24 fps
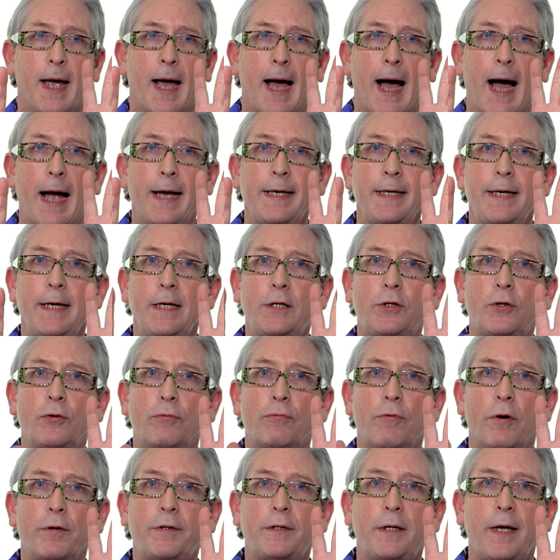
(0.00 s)
I need to
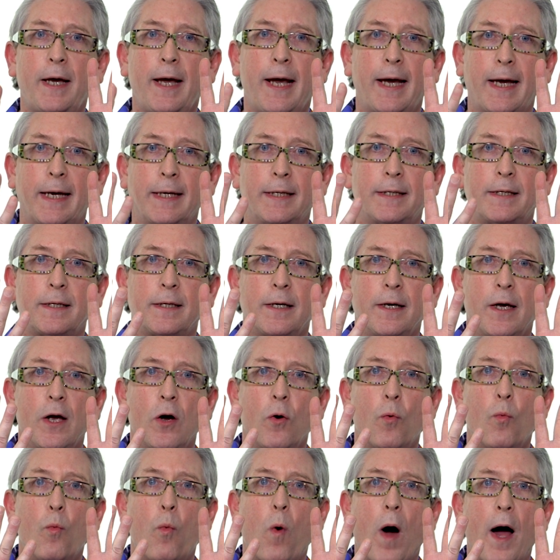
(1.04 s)
rotate
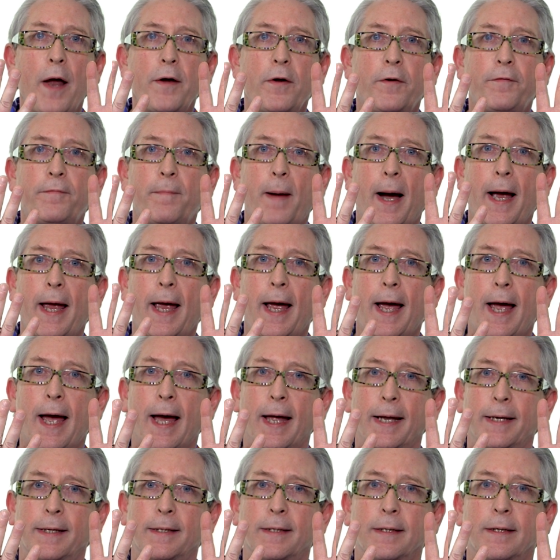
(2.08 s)
one of my
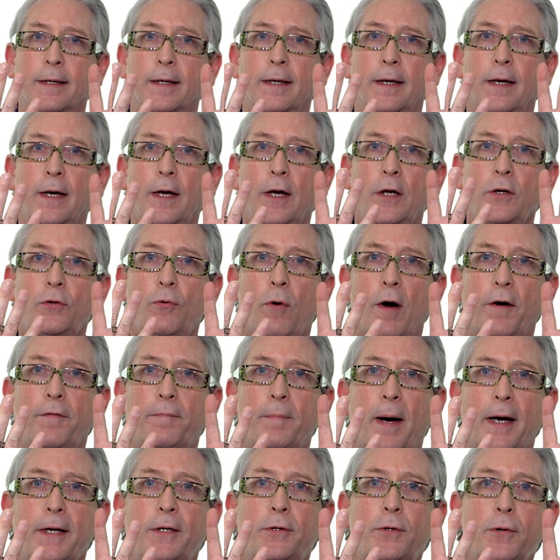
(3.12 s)
hand to have
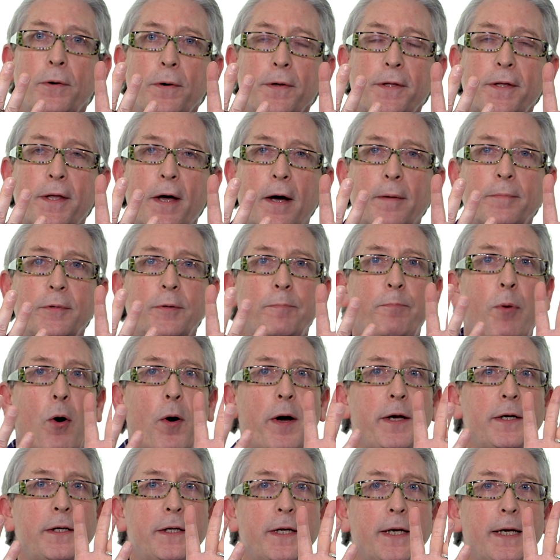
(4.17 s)
my two thumbs
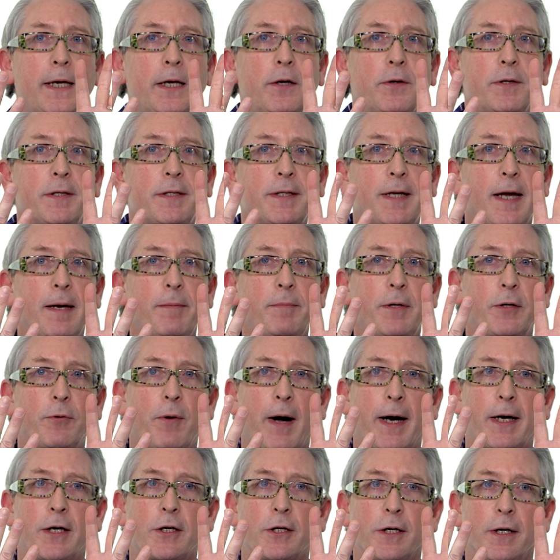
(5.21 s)
pointing in the same
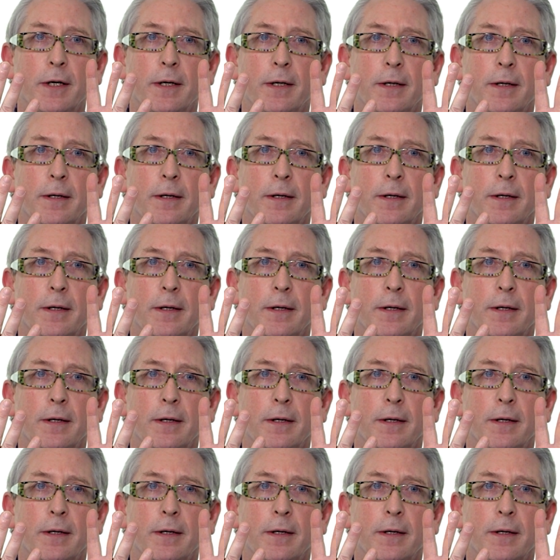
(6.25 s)
direction.